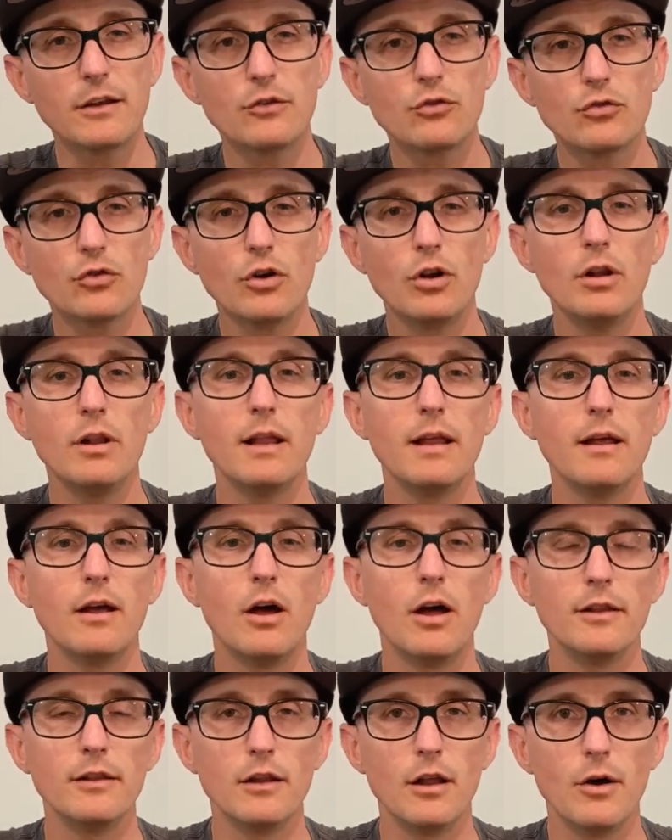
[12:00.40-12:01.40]
control
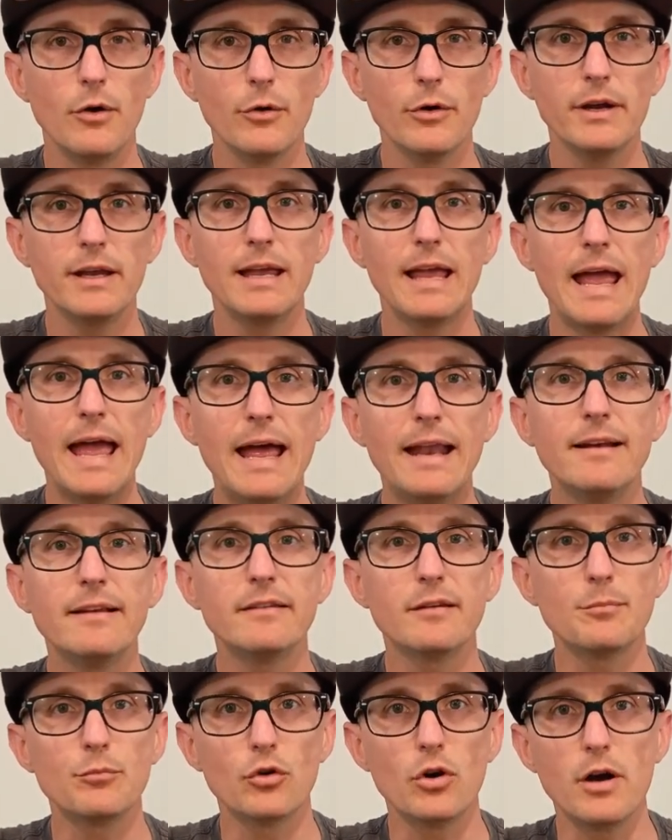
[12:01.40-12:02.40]
on lowering and
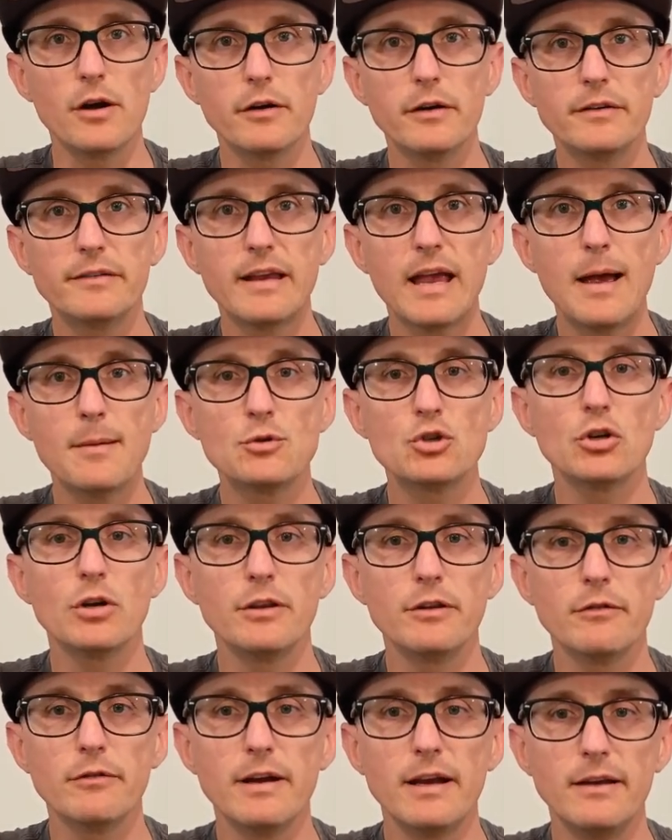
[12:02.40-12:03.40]
as a progress capture
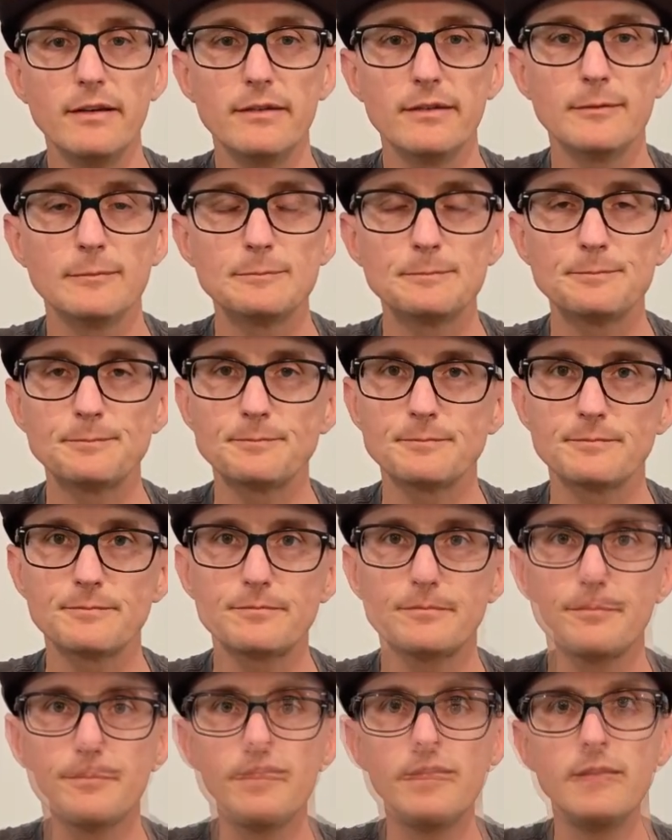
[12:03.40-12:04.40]
on the raise.
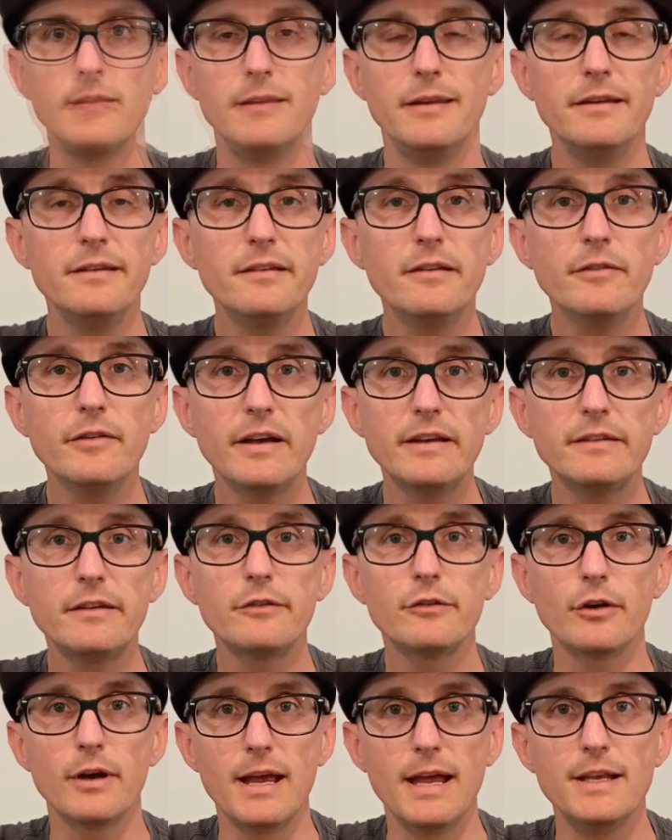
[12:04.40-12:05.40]
These
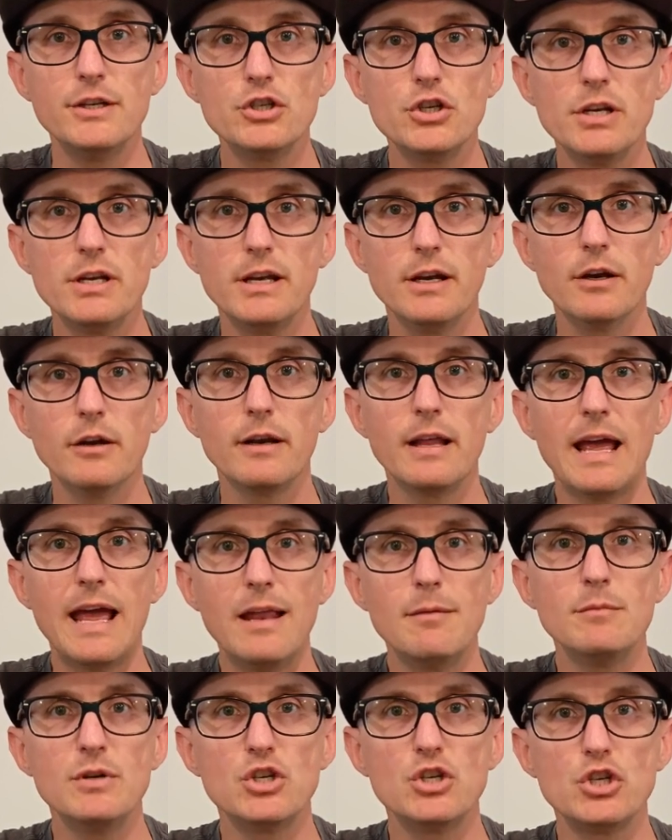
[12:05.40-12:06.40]
devices are engineered
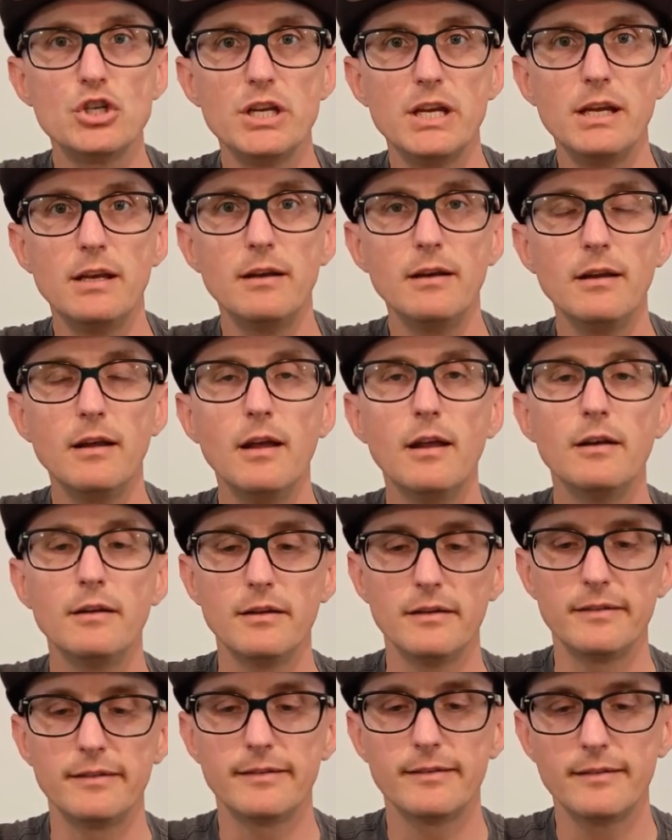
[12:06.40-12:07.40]
and machined
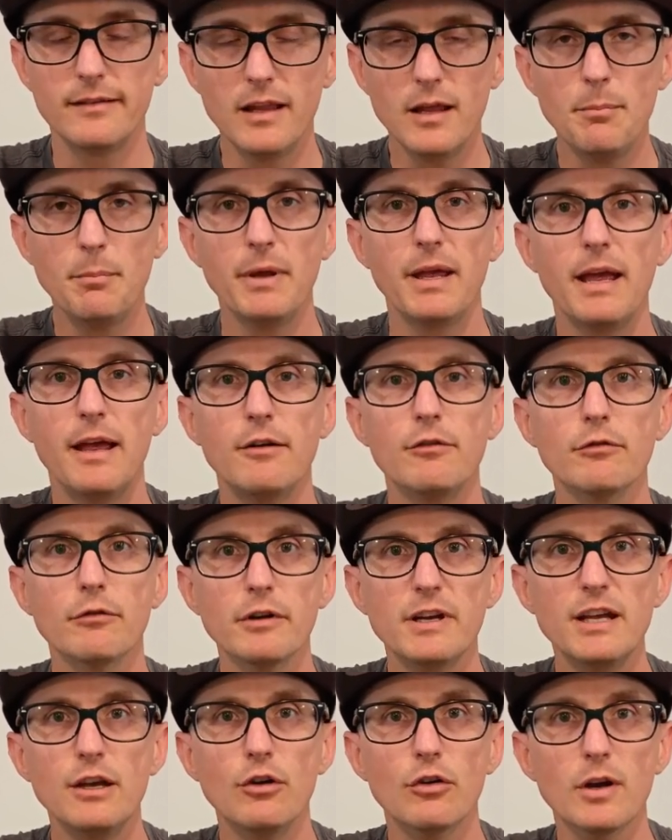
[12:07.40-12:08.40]
to slip and
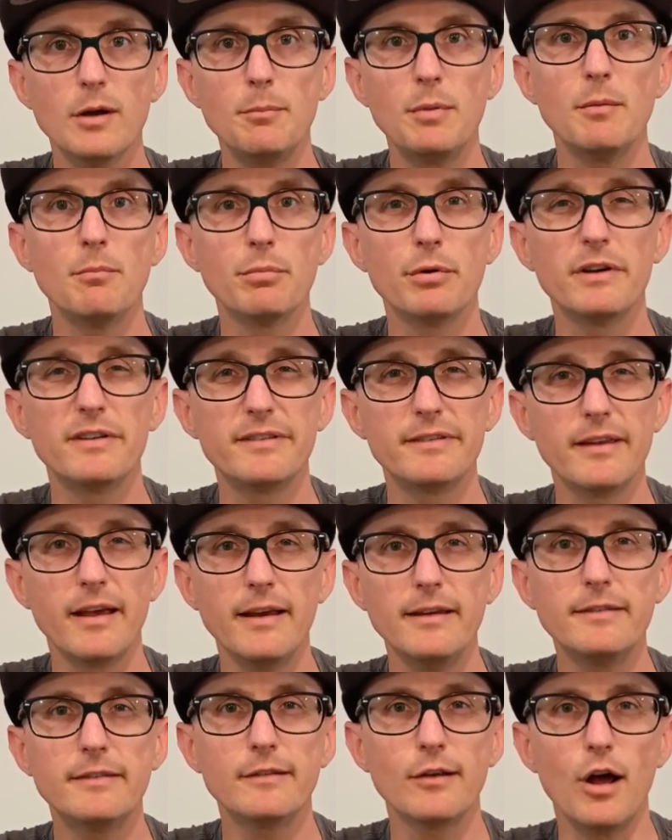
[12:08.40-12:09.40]
re-grip at
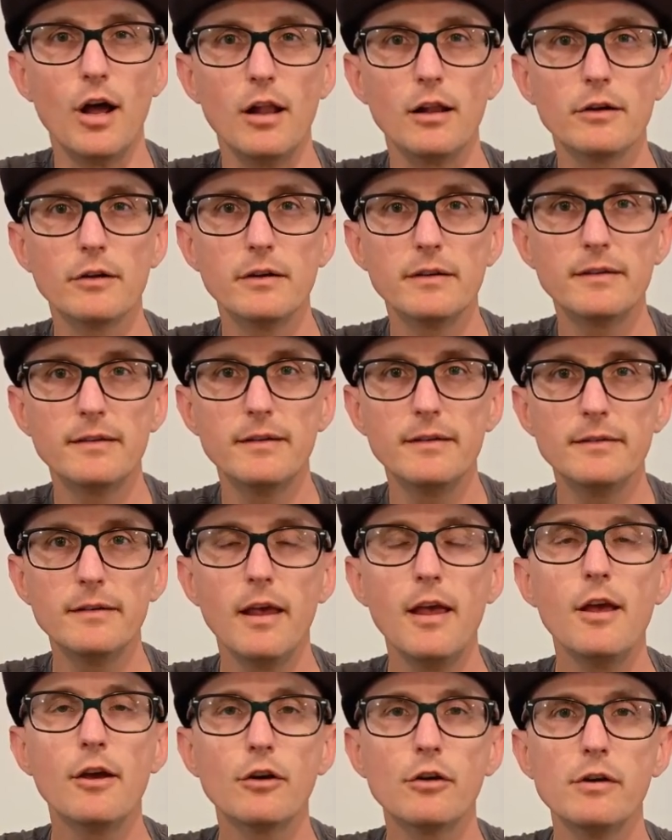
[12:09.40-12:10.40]
precise tolerances,
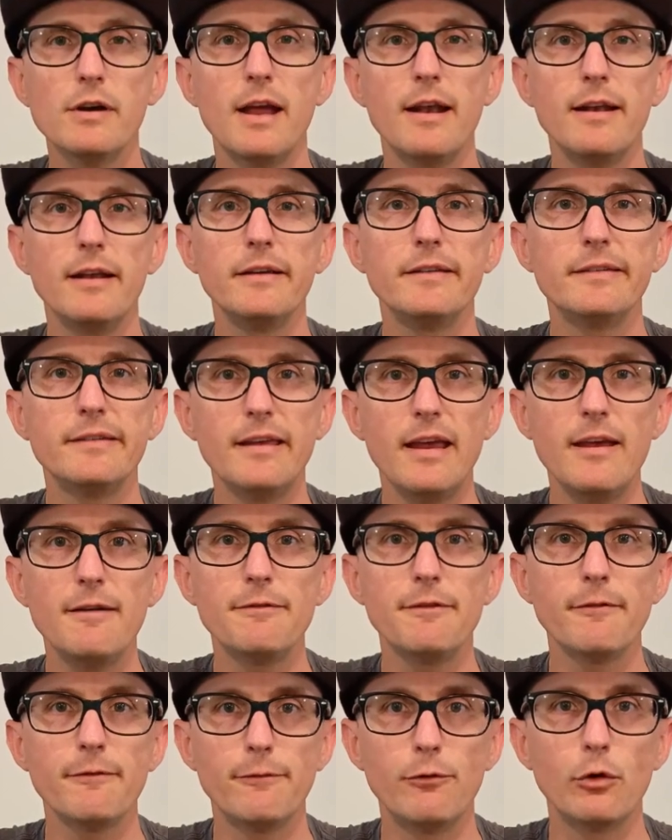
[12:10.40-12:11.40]
creating
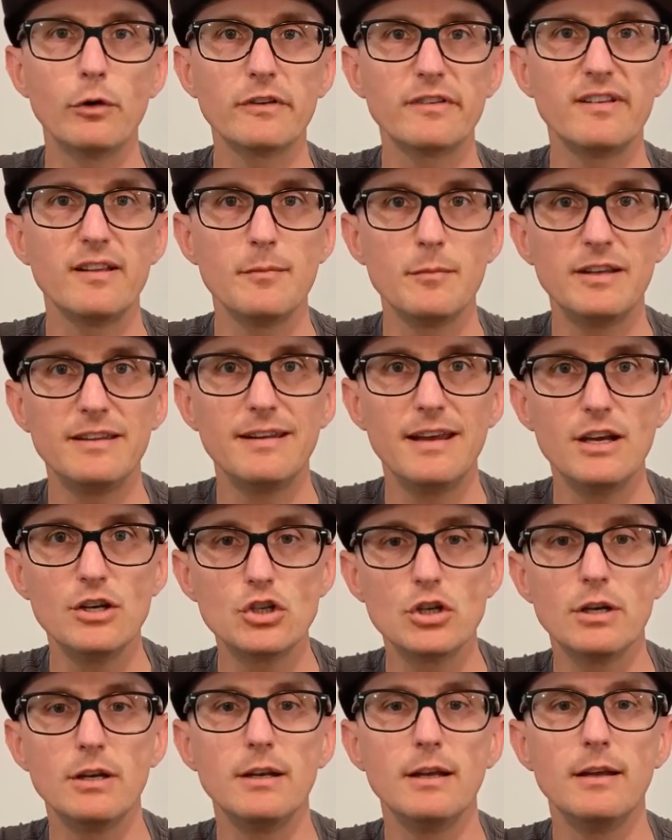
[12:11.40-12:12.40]
safe force
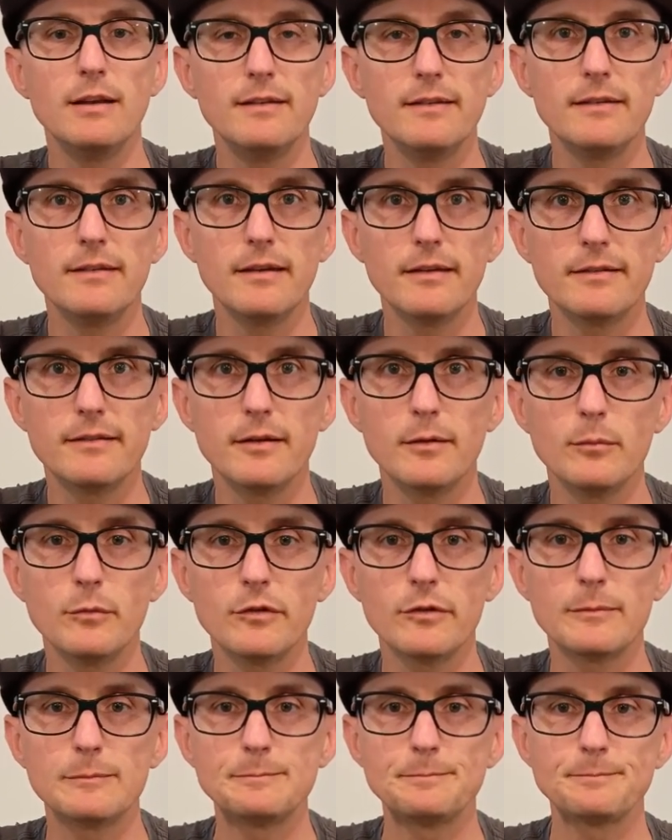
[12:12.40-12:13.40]
limitation in
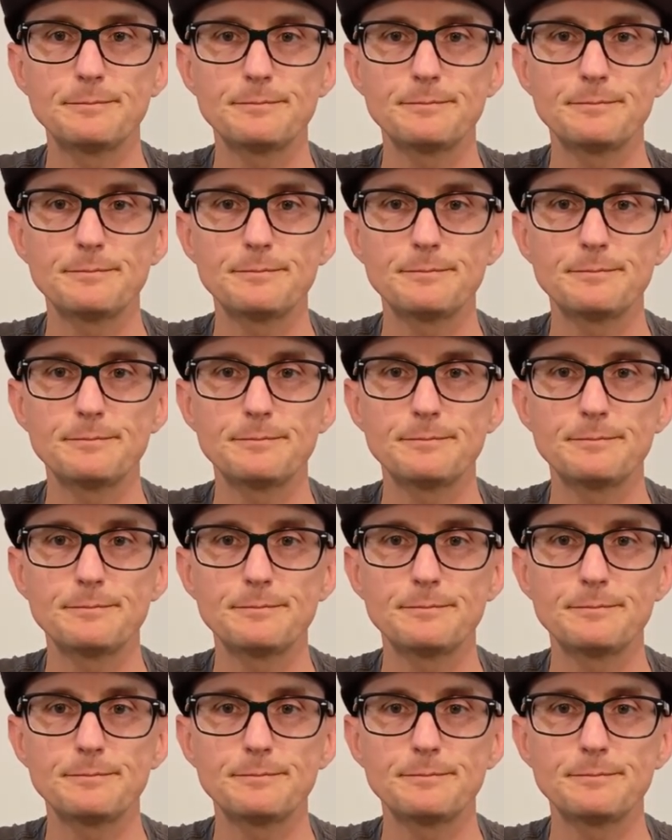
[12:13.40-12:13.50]
systems.